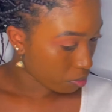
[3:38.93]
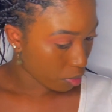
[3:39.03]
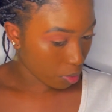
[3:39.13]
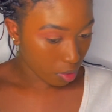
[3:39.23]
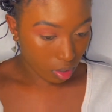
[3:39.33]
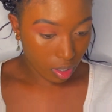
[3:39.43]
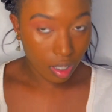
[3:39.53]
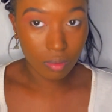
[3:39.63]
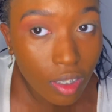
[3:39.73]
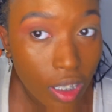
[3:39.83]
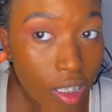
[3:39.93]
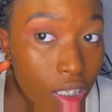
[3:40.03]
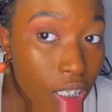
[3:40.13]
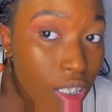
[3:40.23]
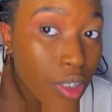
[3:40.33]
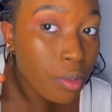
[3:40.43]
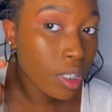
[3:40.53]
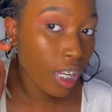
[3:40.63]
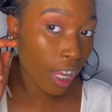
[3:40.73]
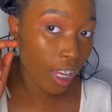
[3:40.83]
like that. As you can see, you
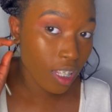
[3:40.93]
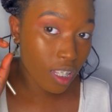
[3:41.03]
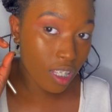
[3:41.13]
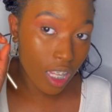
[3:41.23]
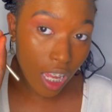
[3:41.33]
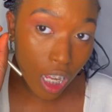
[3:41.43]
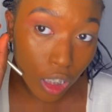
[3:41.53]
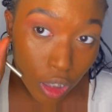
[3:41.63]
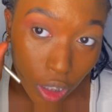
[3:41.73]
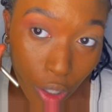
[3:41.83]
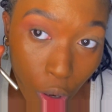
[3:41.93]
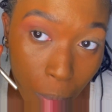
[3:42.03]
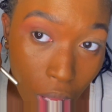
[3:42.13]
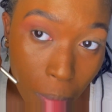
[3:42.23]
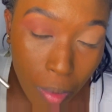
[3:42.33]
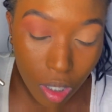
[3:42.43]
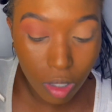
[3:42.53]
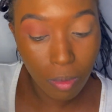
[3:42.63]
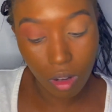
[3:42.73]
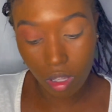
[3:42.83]
can see it a little bit, but it's
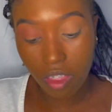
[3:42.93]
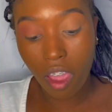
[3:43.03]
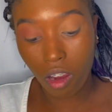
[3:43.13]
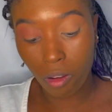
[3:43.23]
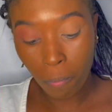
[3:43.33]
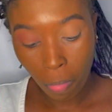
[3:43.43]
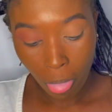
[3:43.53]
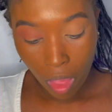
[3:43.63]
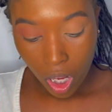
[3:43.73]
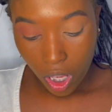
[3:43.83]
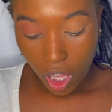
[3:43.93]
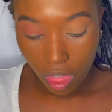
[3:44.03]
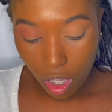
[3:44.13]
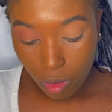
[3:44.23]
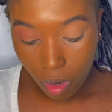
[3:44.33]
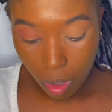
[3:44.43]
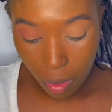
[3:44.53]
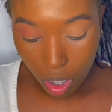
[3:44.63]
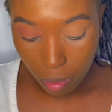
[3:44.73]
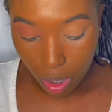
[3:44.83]
barely there. And that's why we're
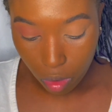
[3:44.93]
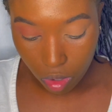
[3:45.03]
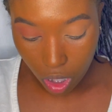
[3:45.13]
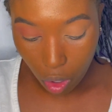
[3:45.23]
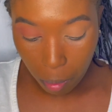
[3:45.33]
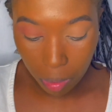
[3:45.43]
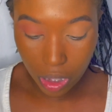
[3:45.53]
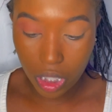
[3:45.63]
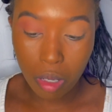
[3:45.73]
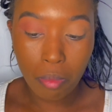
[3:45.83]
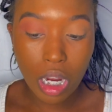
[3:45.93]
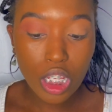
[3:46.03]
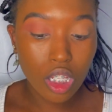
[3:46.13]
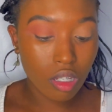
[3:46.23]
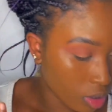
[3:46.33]
gonna be using our blending brush,